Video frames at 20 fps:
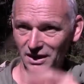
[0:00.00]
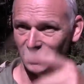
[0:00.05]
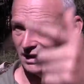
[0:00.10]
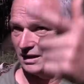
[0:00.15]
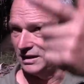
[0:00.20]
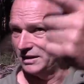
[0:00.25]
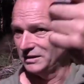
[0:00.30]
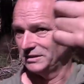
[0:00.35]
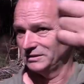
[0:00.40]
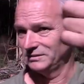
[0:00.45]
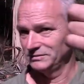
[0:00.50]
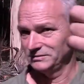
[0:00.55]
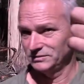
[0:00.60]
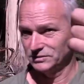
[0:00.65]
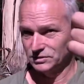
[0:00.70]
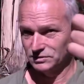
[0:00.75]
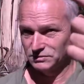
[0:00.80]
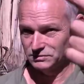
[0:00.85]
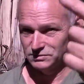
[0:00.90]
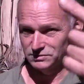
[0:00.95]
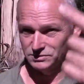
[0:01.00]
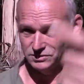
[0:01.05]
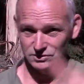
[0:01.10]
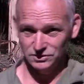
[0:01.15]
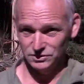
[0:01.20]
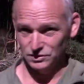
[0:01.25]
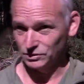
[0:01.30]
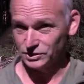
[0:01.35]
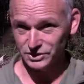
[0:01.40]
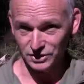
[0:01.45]

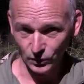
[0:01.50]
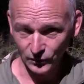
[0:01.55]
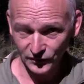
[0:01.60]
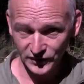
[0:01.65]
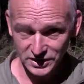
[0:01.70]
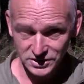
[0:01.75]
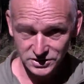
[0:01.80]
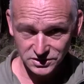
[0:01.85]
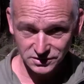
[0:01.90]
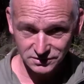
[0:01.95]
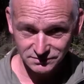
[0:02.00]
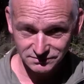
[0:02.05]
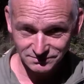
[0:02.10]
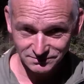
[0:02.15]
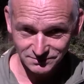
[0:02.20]
do selfies,